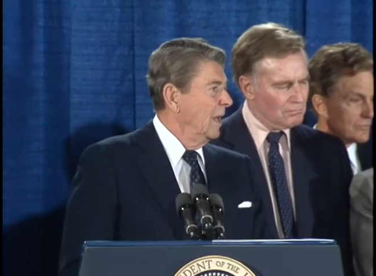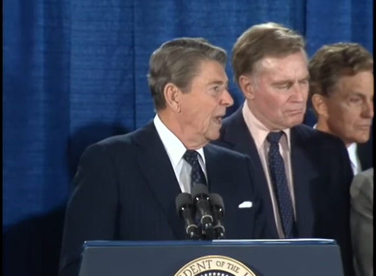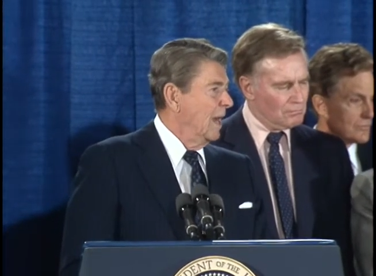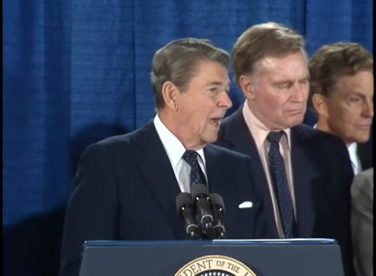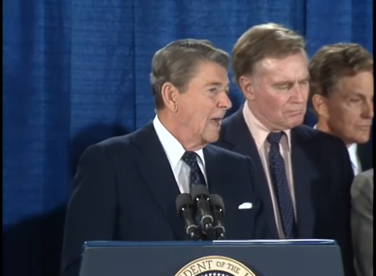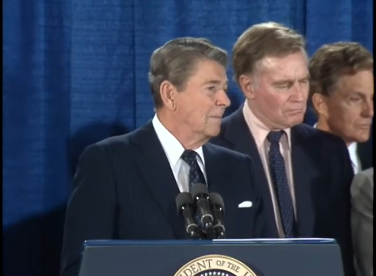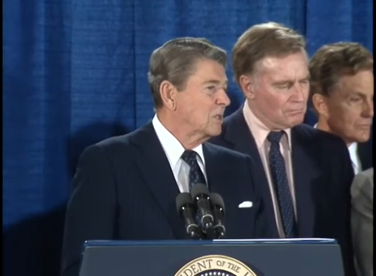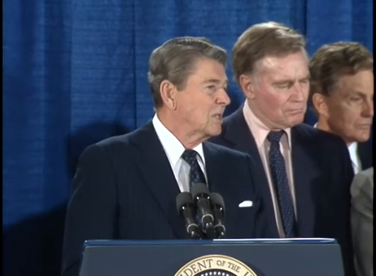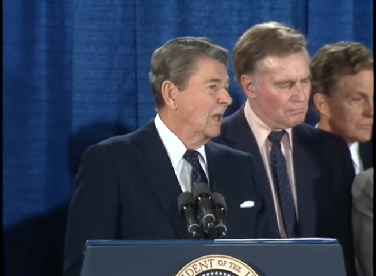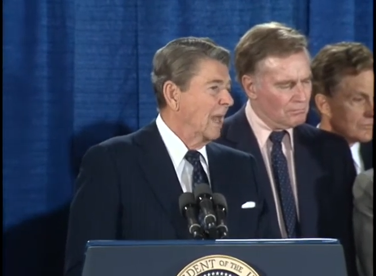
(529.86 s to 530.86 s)
Speaker 1: And I
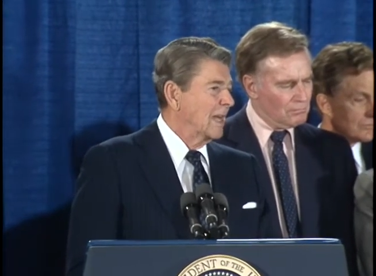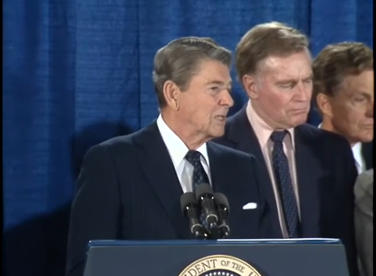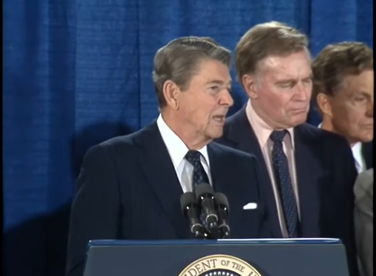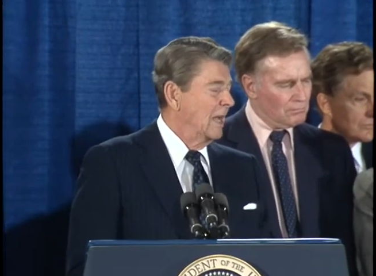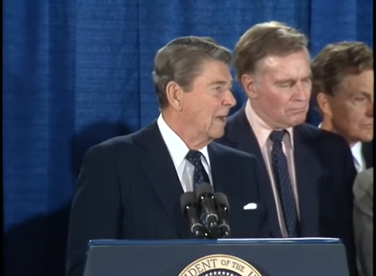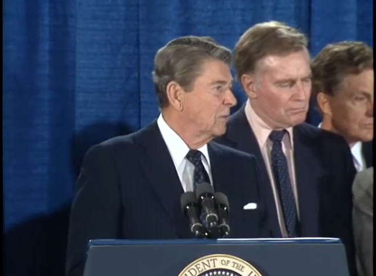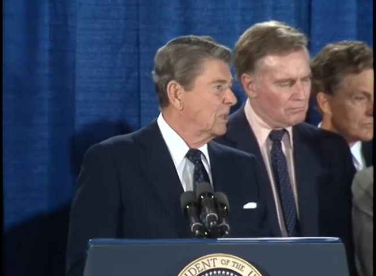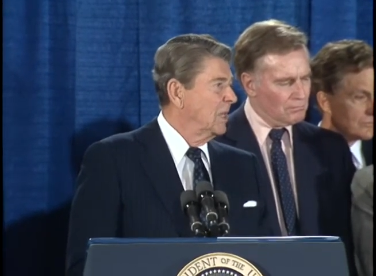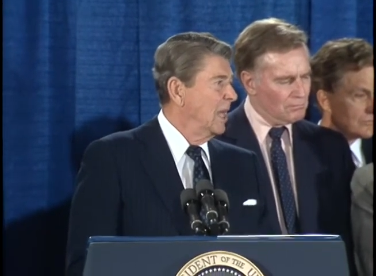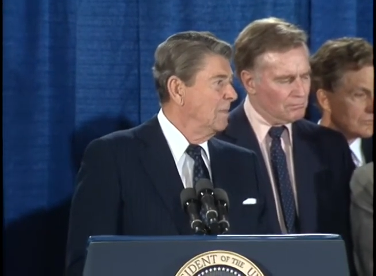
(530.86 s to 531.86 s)
am still asking,
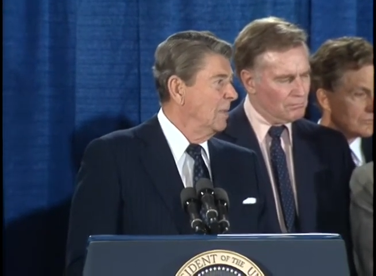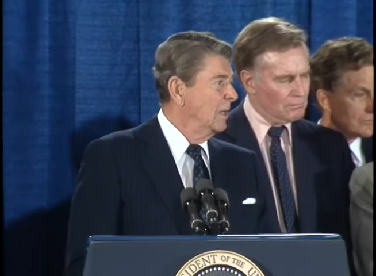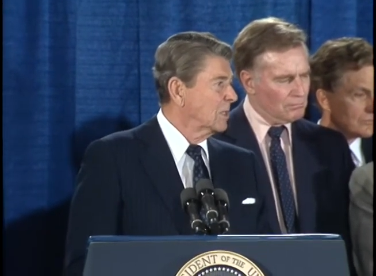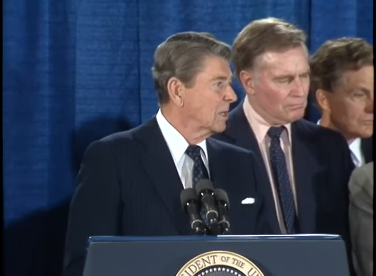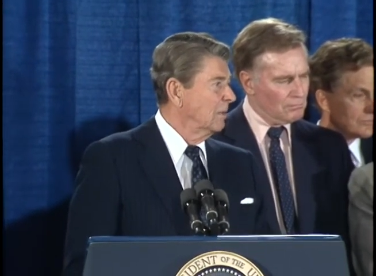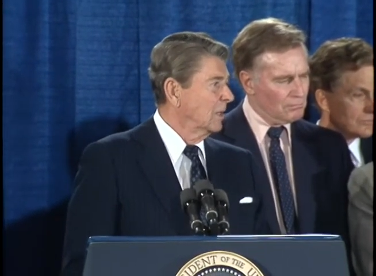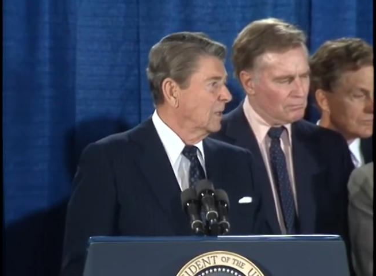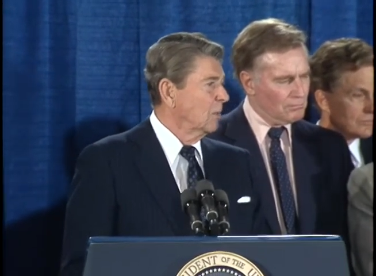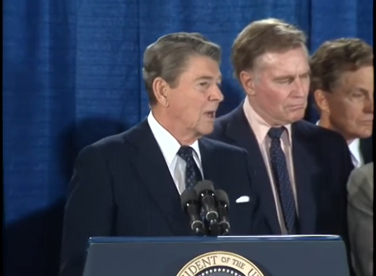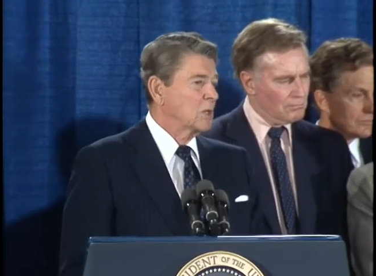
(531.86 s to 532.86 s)
after ten months of a
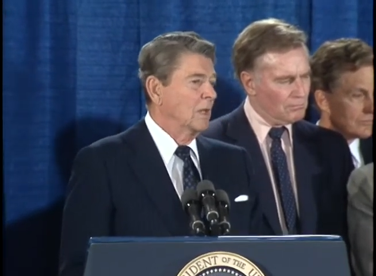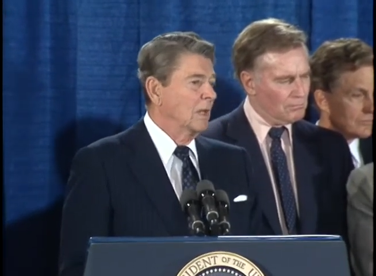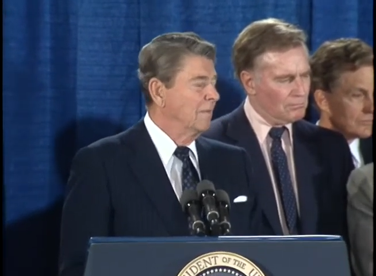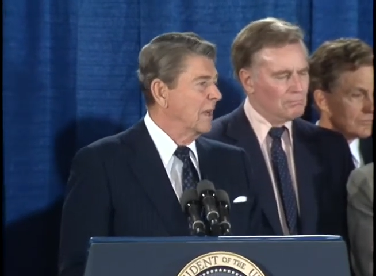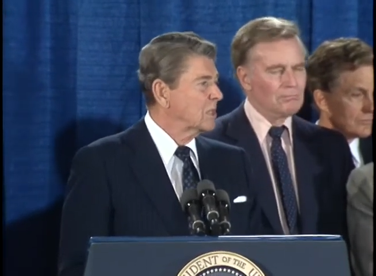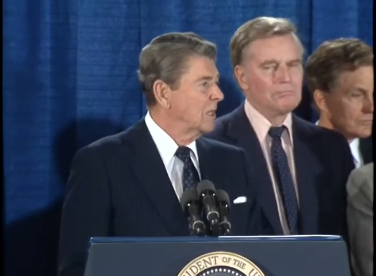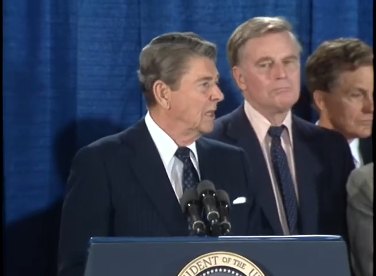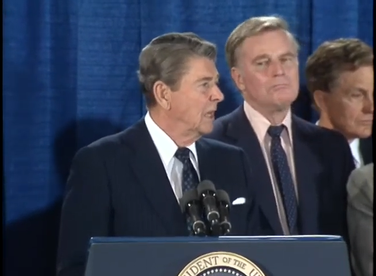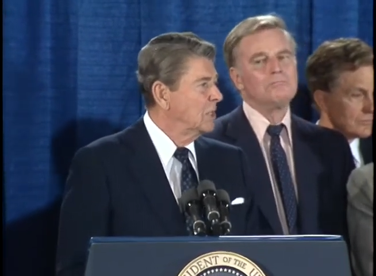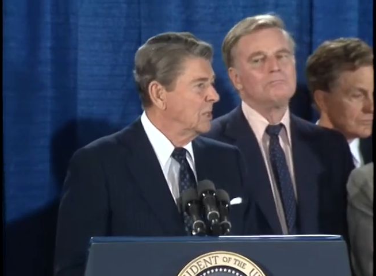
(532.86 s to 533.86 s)
congressional
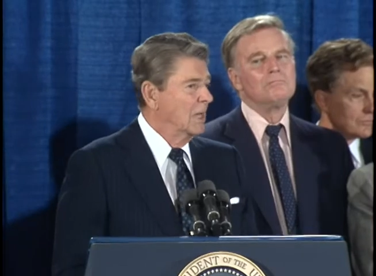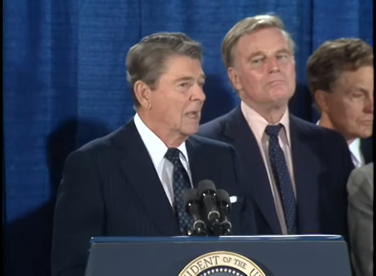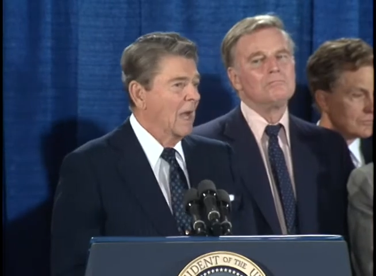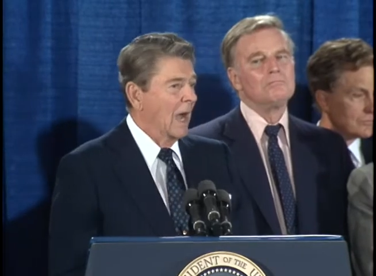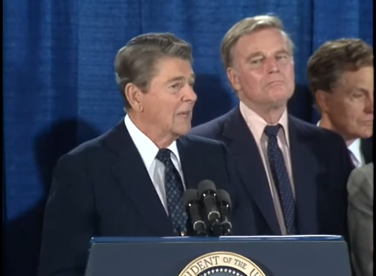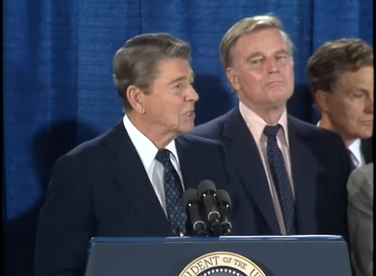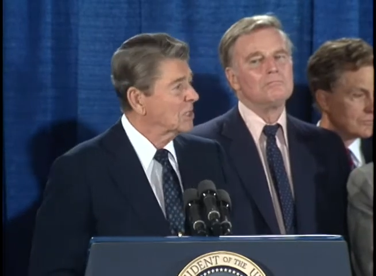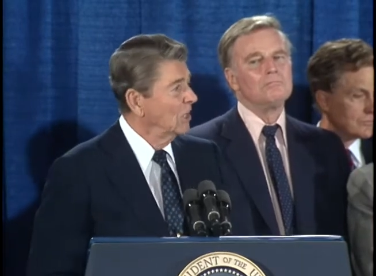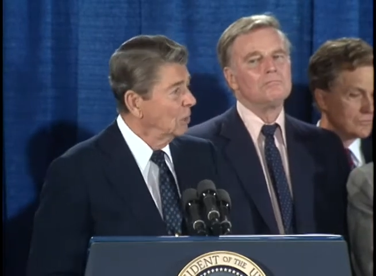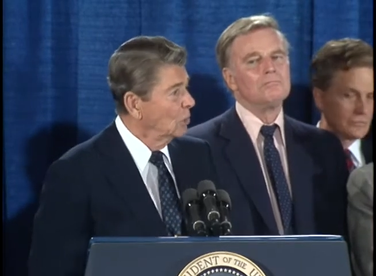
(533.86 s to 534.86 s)
investigation, I
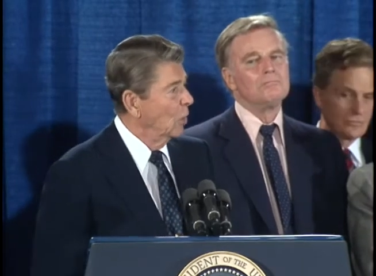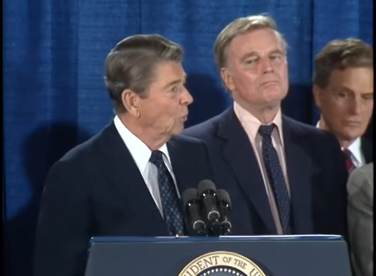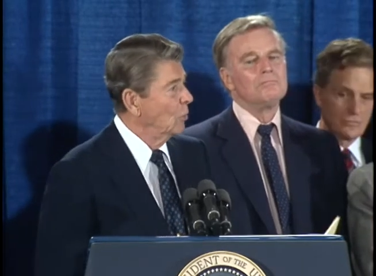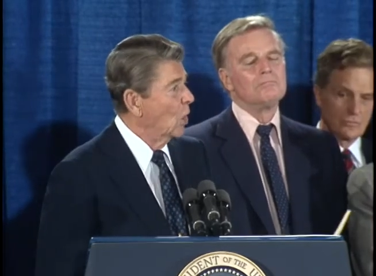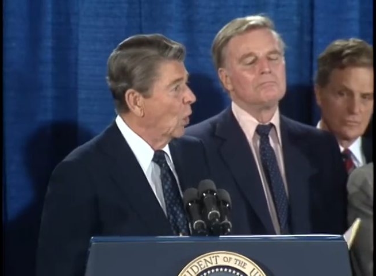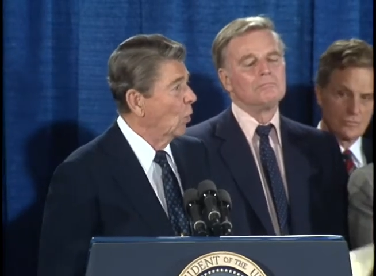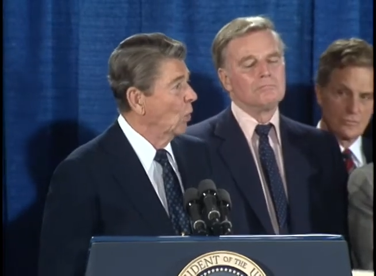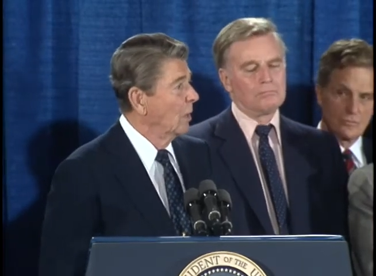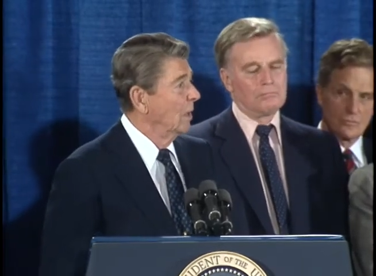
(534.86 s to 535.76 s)
still don't know